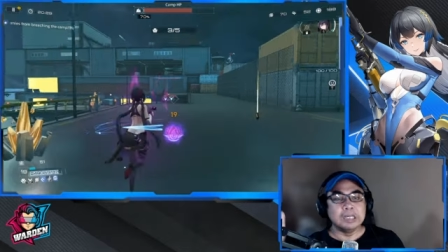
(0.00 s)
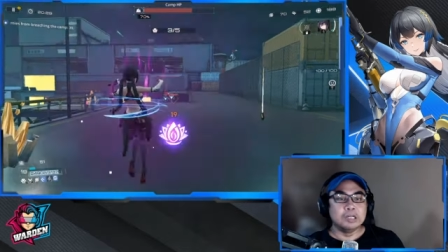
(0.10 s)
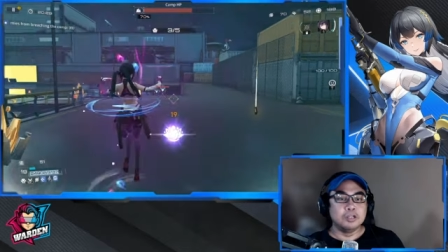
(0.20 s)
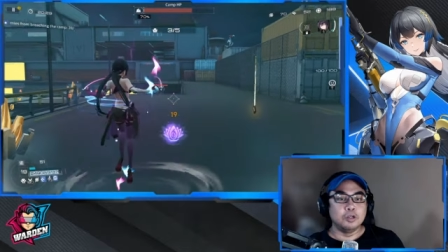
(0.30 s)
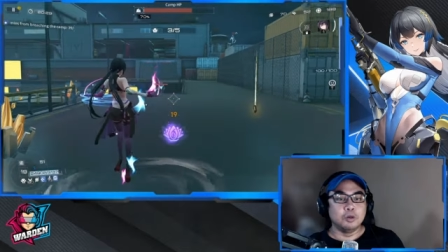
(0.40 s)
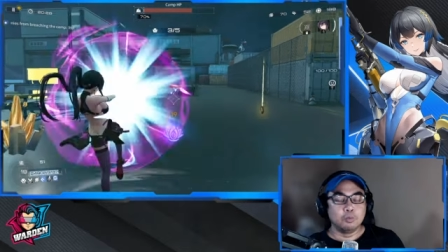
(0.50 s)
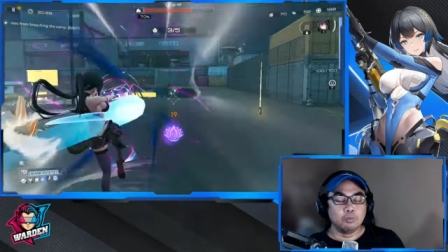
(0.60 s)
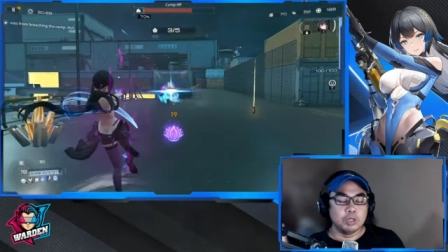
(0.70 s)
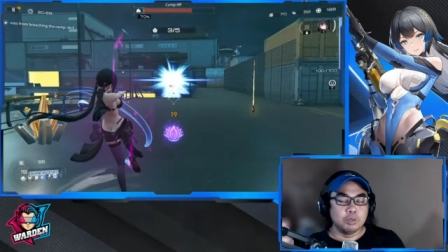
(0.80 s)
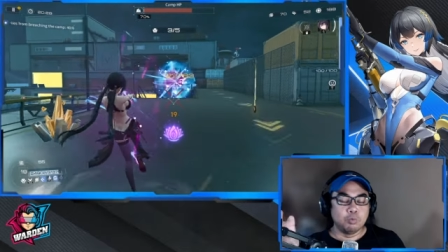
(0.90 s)
you know
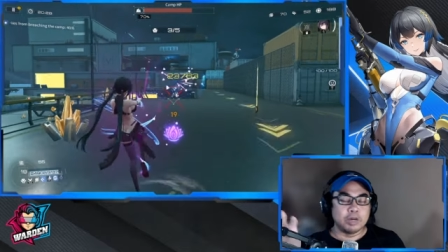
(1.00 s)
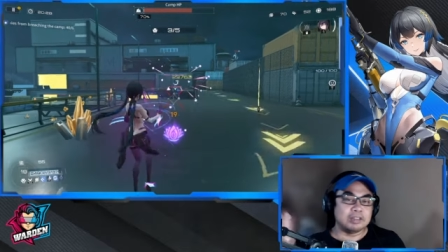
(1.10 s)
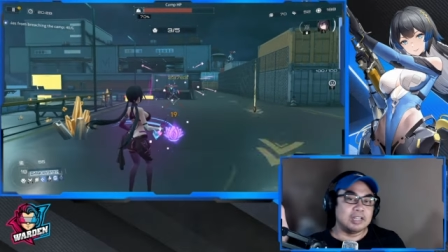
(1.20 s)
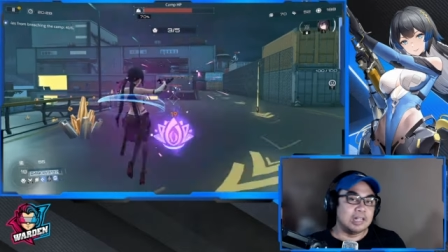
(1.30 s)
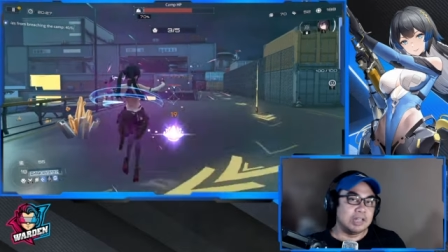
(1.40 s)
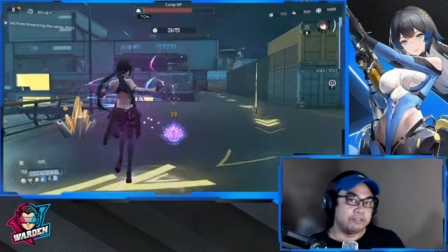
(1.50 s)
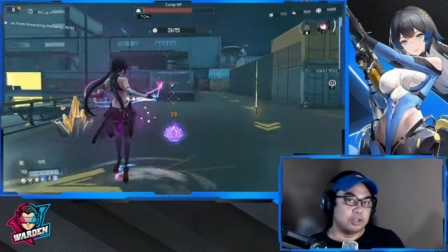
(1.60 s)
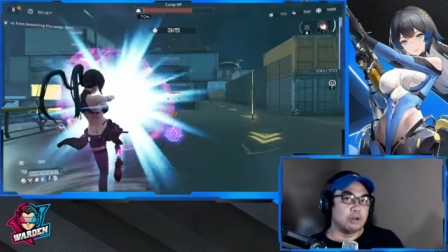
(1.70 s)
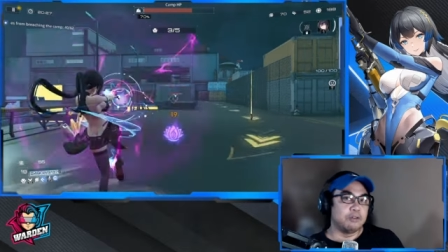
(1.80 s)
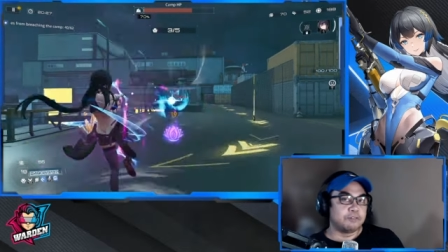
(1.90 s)
with what they left off